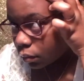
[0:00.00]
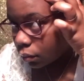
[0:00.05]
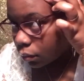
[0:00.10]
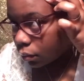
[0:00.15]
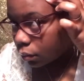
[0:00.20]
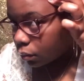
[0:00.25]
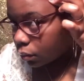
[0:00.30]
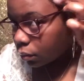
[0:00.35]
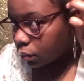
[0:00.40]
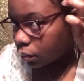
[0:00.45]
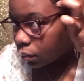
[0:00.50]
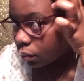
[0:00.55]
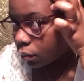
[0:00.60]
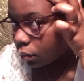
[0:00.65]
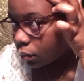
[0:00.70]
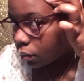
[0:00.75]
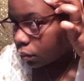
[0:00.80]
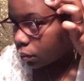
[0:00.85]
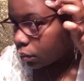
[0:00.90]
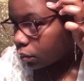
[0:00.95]

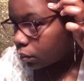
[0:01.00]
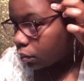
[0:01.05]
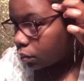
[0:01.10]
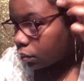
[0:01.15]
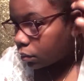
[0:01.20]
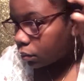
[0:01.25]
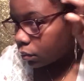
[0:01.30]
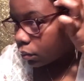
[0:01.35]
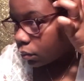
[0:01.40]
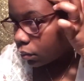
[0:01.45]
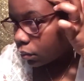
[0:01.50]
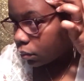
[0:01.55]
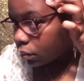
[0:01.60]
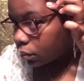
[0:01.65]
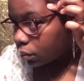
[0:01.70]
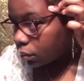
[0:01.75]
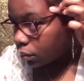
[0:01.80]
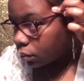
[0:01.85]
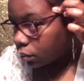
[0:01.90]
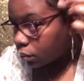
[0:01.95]

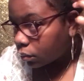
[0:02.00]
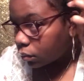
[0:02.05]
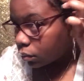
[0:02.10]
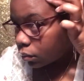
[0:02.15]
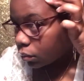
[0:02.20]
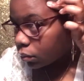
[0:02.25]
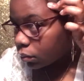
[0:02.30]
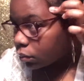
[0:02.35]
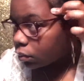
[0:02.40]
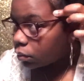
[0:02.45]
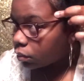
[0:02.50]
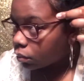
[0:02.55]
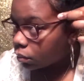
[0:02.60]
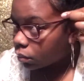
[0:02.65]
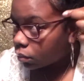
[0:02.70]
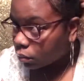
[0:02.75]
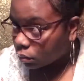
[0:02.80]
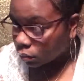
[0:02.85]
Nothing is said.